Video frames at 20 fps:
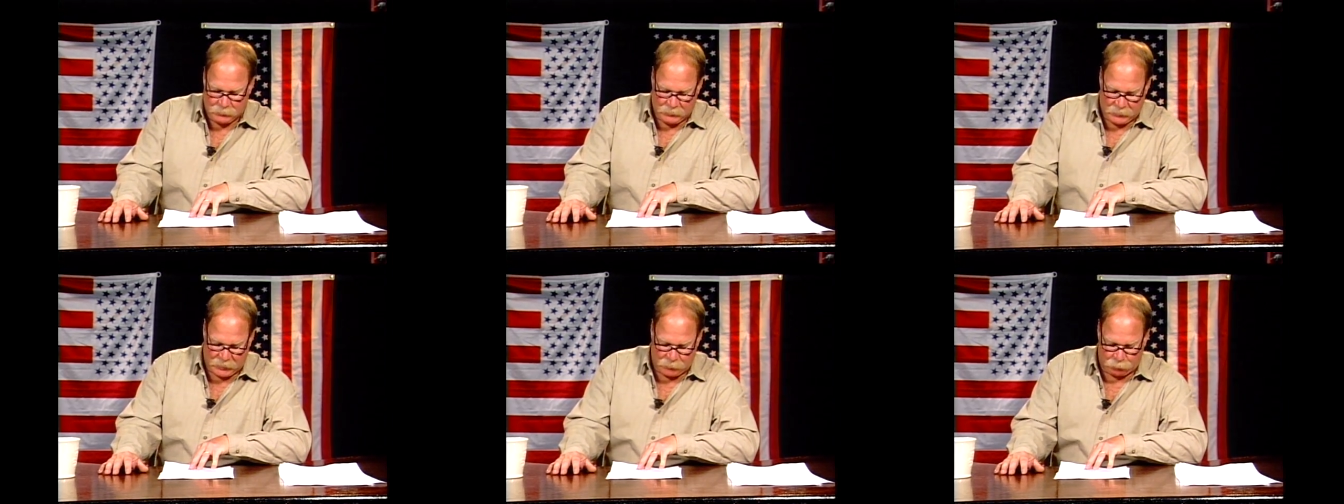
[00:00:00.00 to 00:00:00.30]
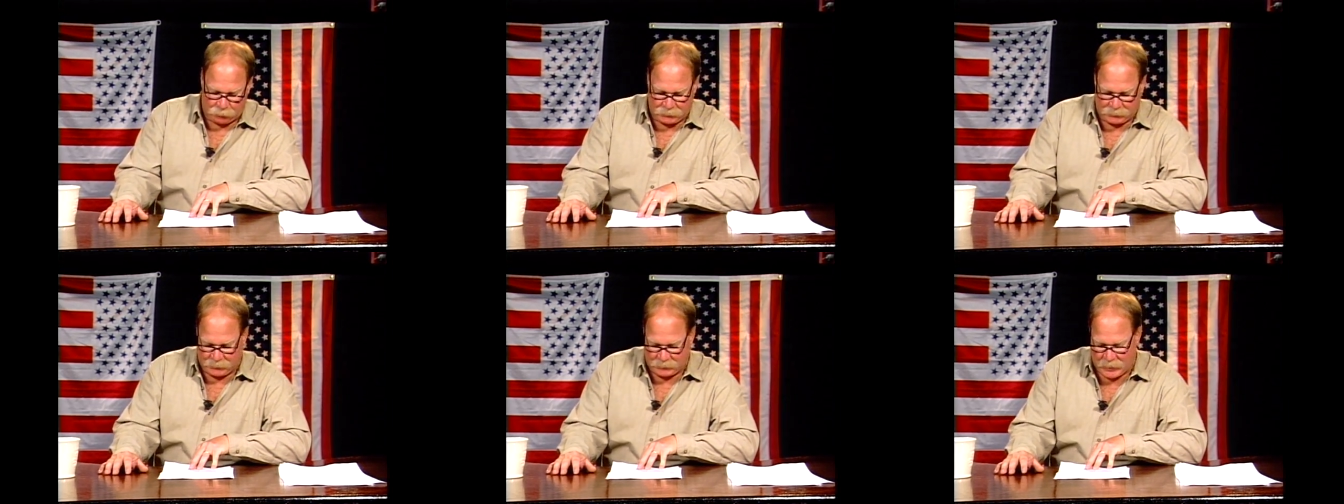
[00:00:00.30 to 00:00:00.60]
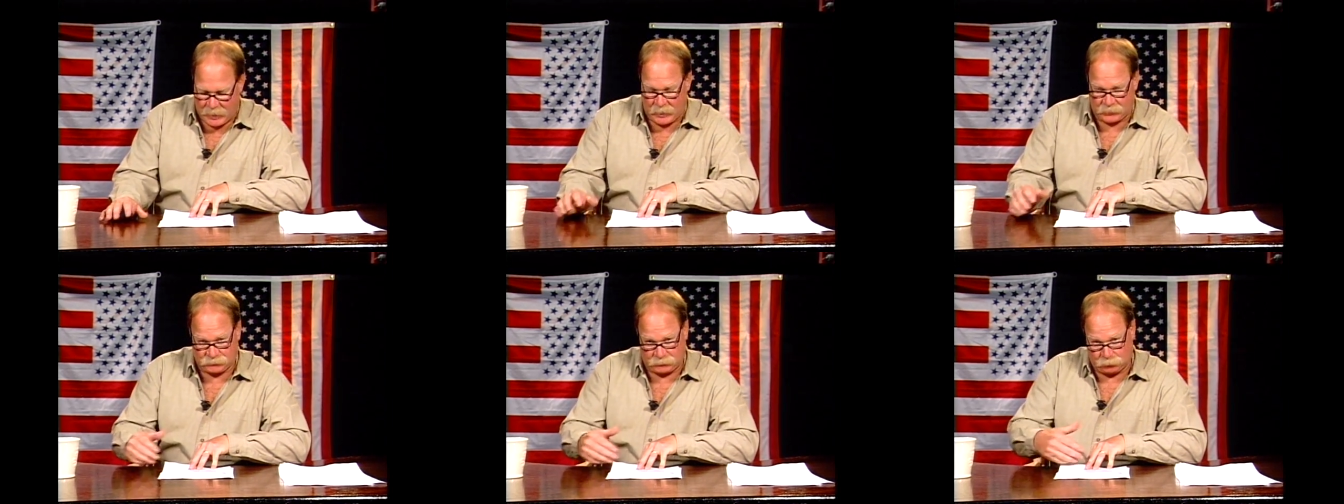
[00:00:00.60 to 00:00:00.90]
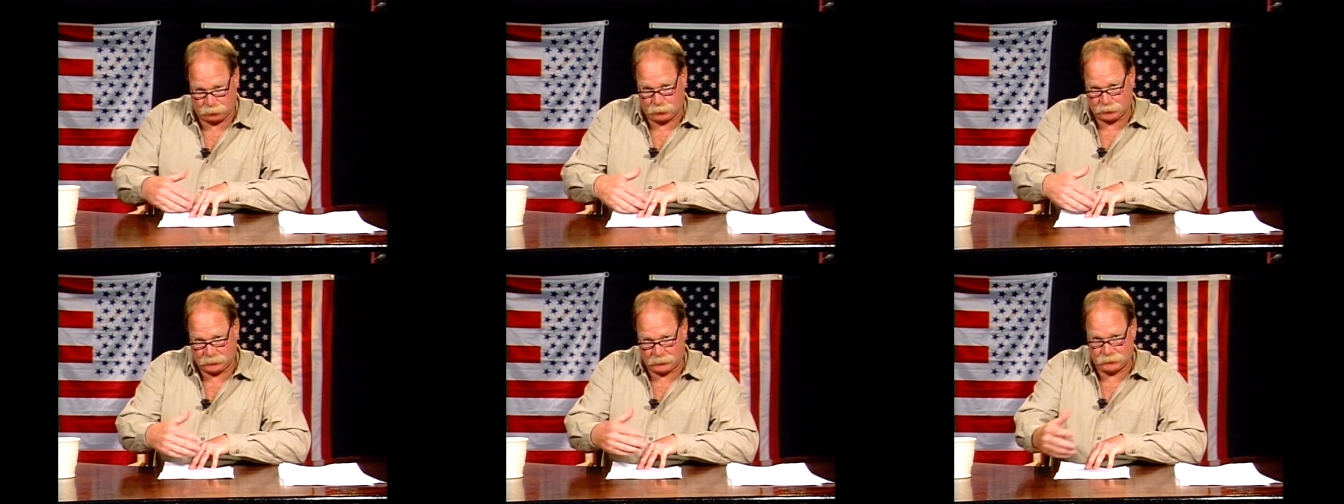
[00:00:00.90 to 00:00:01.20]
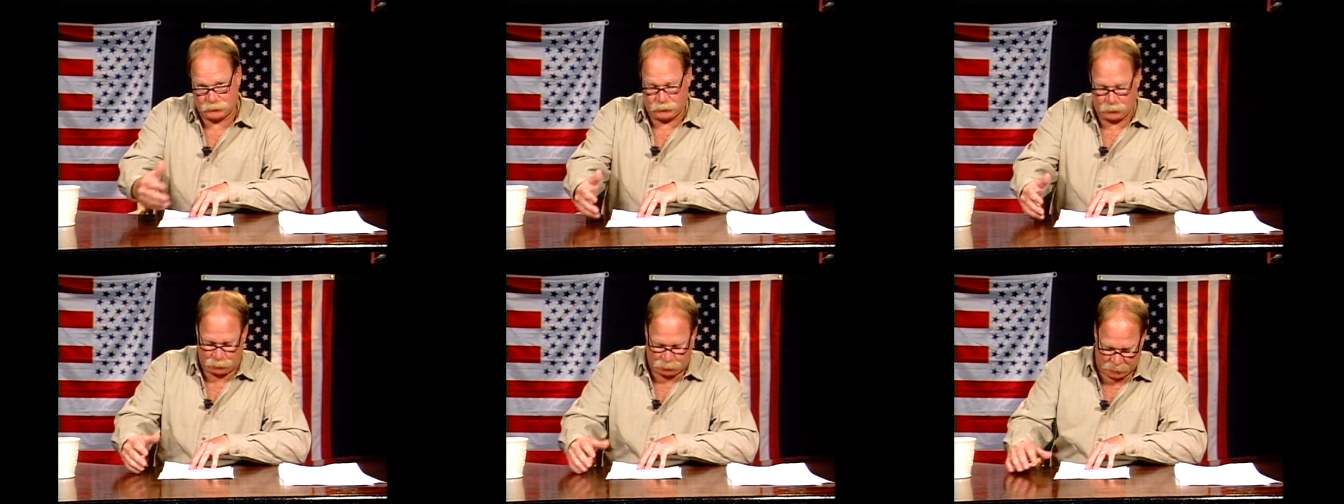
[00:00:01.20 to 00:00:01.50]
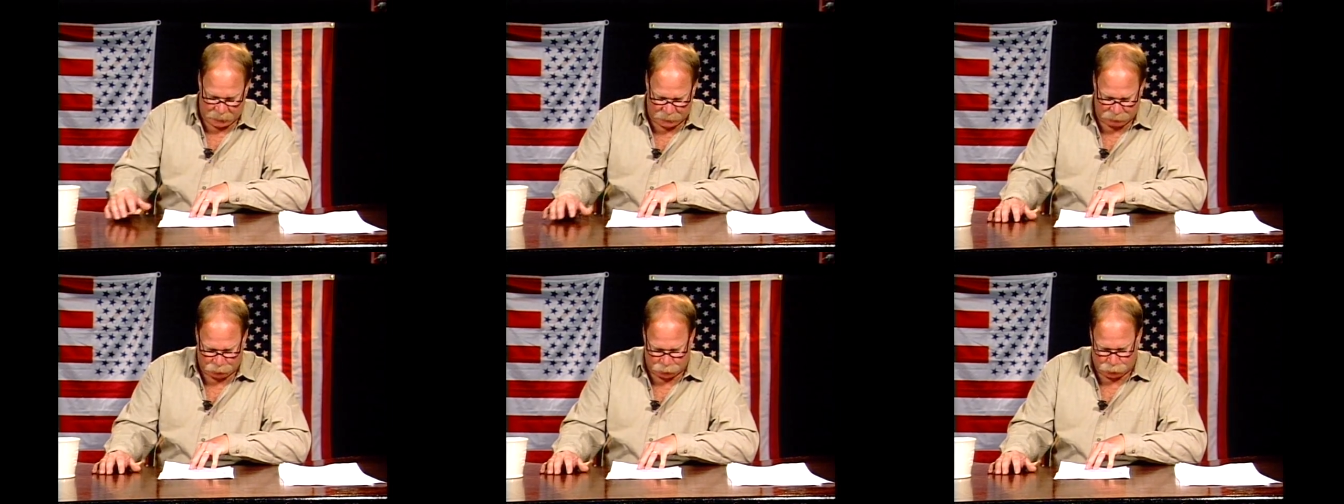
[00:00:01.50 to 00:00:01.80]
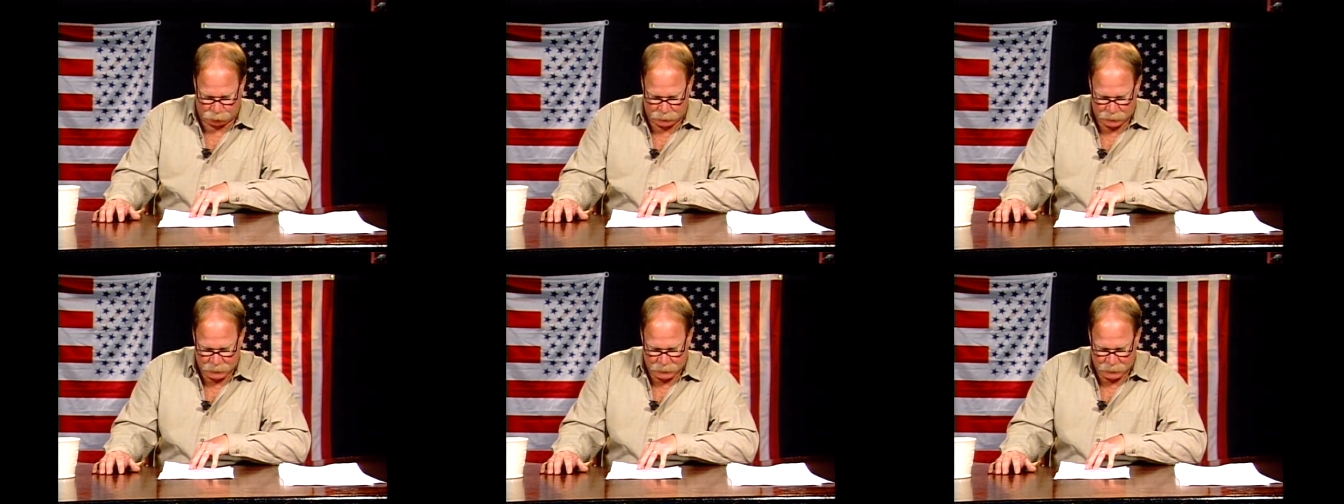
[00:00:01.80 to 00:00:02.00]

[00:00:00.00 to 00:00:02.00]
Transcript: and when they actually looked into the payroll,